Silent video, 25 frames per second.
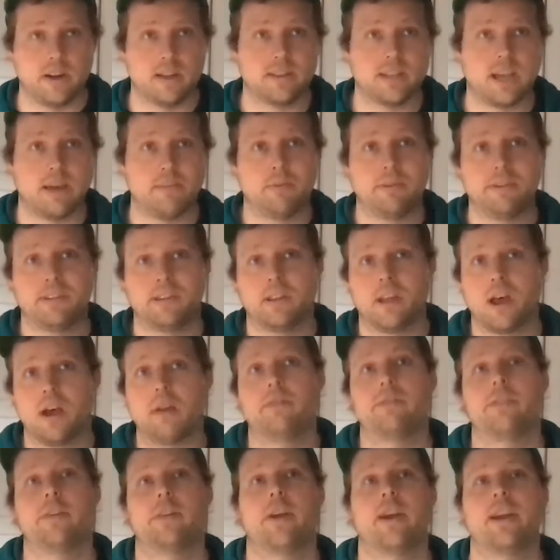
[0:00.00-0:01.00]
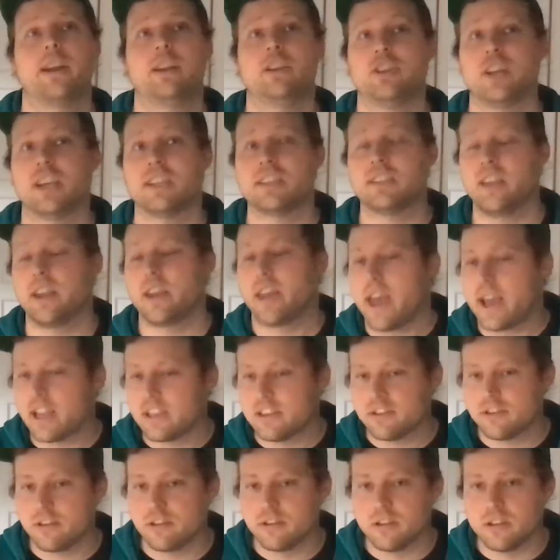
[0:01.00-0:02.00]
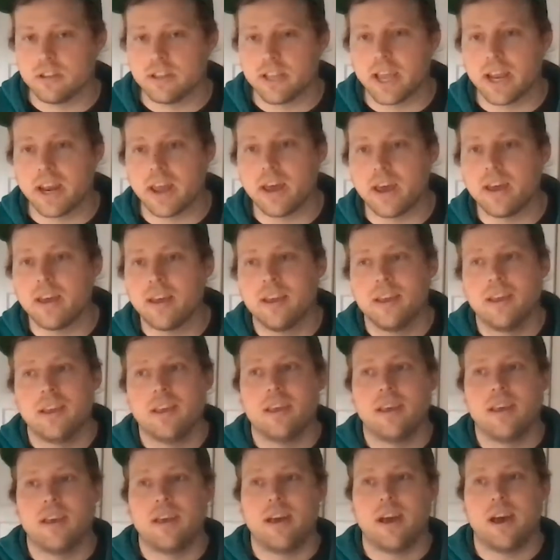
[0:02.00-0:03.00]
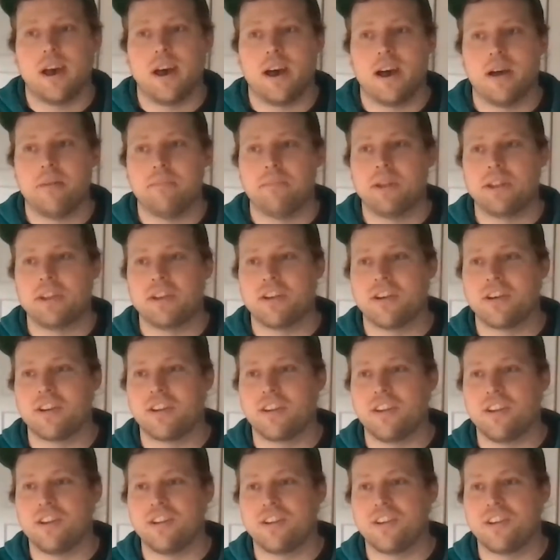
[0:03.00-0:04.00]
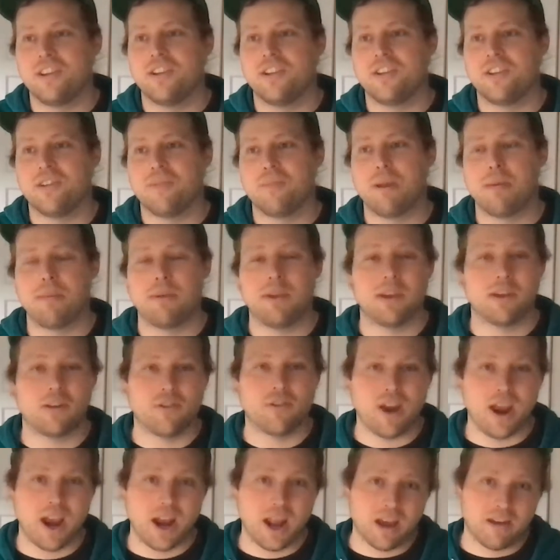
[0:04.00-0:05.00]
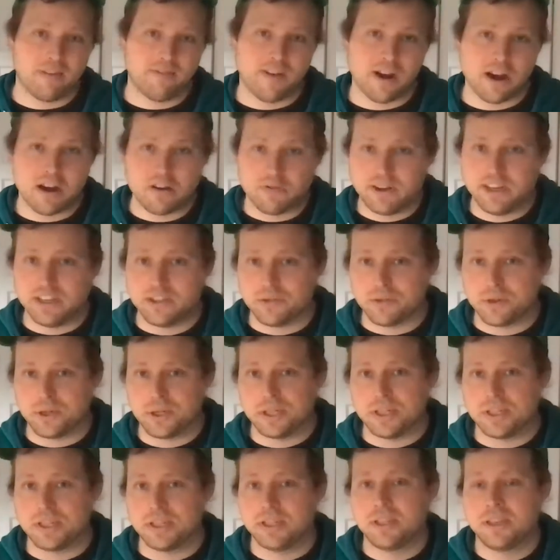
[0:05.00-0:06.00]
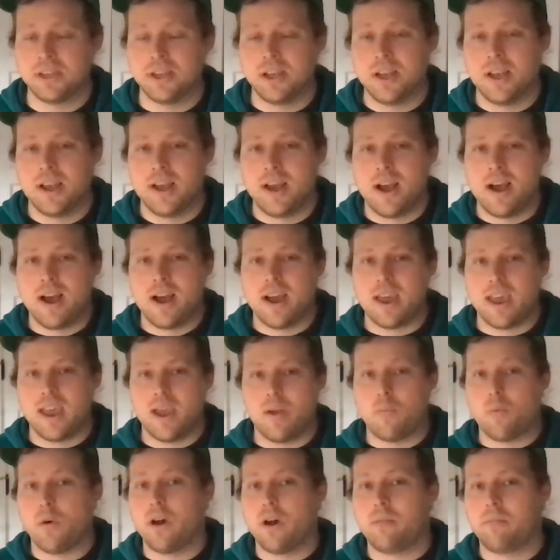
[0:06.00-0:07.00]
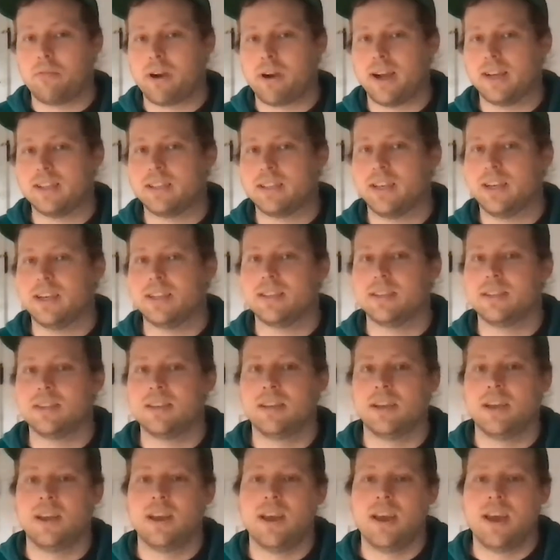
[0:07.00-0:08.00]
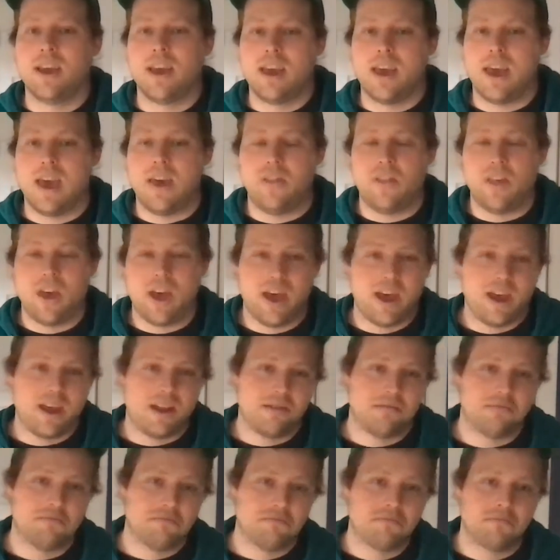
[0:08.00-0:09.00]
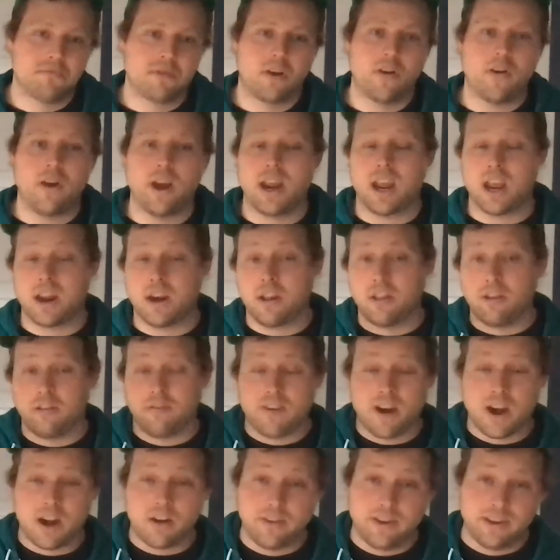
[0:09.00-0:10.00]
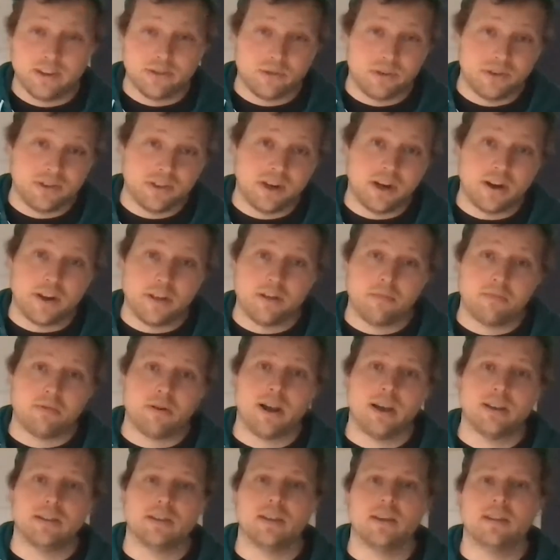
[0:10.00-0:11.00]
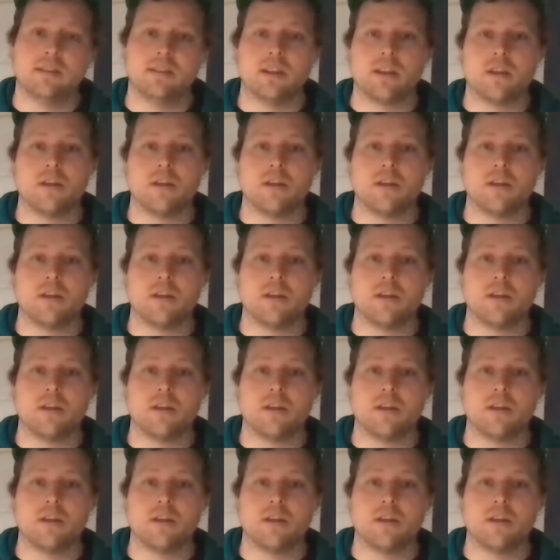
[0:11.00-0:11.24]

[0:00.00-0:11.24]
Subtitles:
This happens a lot when you're ingesting external data, and you're creating a FHIR resource in one process, and then creating another FHIR resource in another process.